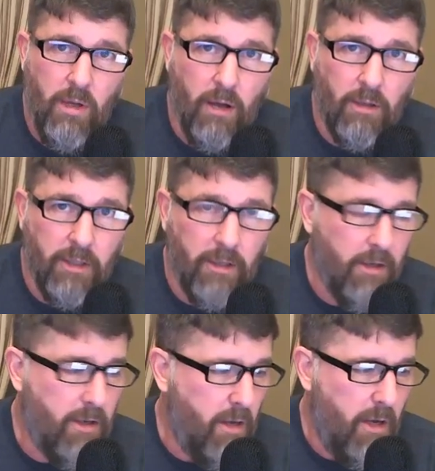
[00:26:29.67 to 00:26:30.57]

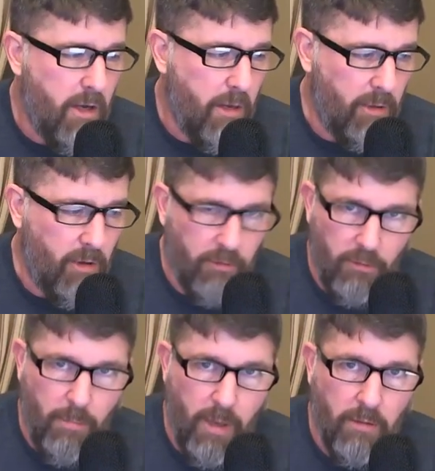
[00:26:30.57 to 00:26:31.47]
alkalinity, I'm going to cause
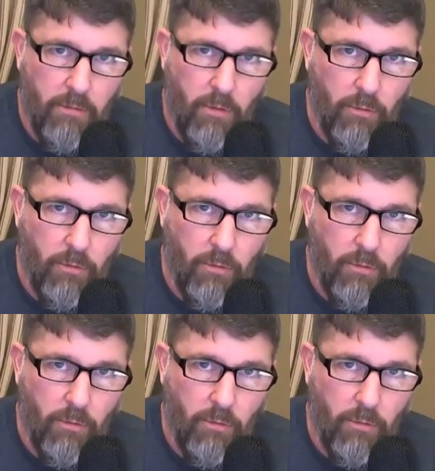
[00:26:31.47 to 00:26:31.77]
a spike.